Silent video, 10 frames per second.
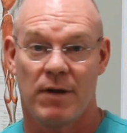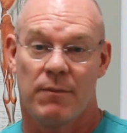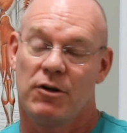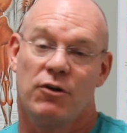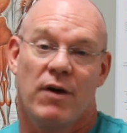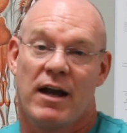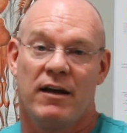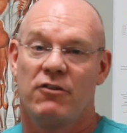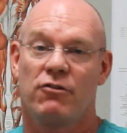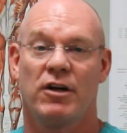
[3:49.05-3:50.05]
maybe you had
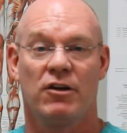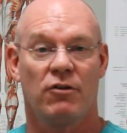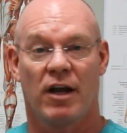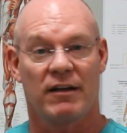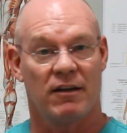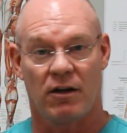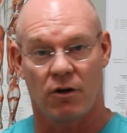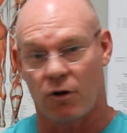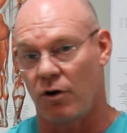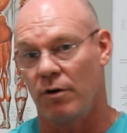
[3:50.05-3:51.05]
an injury and you'd like to
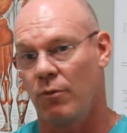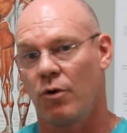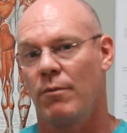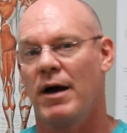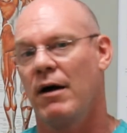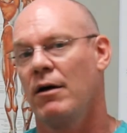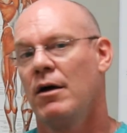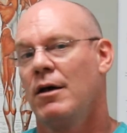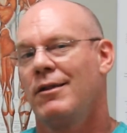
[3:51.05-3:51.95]
learn more about